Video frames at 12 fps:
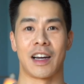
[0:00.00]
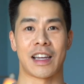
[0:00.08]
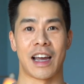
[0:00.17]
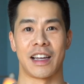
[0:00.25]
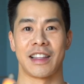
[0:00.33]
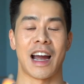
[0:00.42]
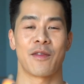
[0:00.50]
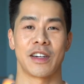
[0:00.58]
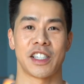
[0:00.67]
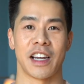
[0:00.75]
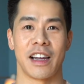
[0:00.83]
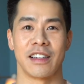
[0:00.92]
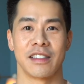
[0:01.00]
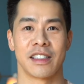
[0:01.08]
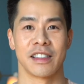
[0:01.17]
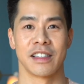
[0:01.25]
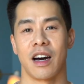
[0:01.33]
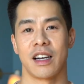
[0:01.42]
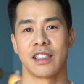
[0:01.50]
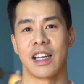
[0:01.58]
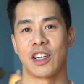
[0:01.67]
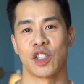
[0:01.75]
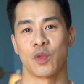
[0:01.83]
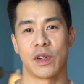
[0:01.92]
Okay, now we're change. Honestly,
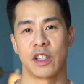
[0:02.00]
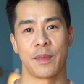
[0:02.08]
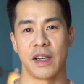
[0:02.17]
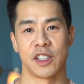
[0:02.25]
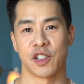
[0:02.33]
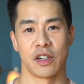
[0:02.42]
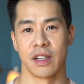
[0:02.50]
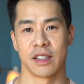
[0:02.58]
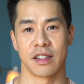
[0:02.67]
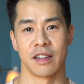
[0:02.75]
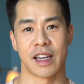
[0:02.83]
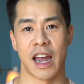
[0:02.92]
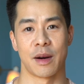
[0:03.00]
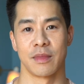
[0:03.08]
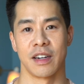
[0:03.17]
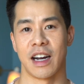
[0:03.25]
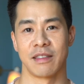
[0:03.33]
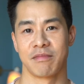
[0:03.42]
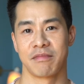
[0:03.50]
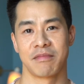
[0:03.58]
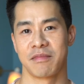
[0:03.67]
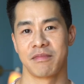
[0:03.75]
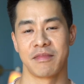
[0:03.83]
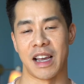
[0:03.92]
I just wanted to be shirtless on camera.
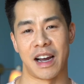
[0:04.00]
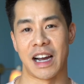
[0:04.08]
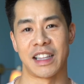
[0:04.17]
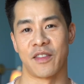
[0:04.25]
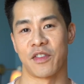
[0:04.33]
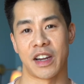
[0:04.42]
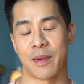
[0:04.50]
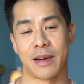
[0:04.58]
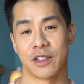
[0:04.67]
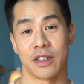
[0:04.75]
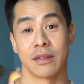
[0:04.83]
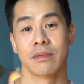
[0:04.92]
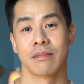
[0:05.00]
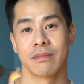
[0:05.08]
I did forget my shirt.